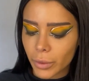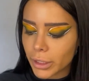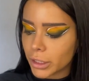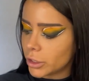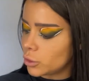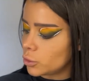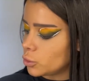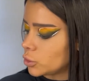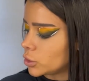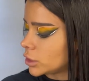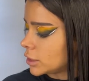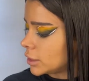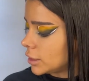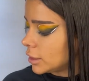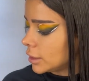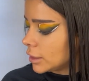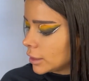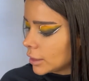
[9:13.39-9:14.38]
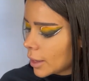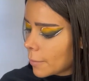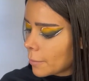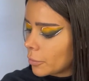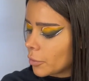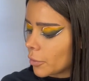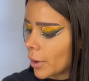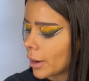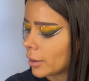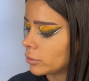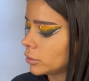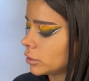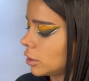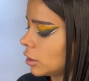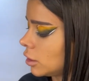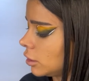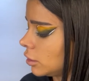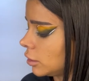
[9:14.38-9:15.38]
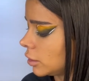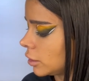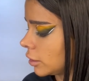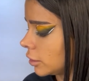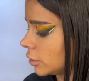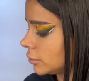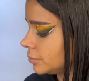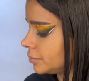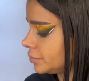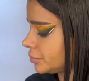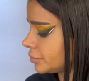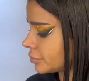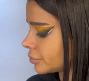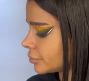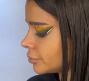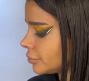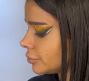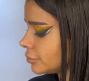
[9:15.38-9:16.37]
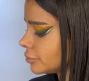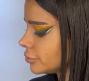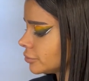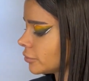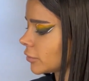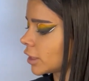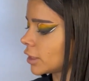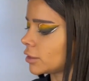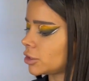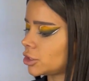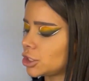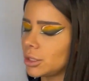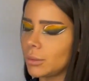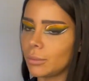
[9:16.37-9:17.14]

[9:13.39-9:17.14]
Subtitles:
use the brown color, G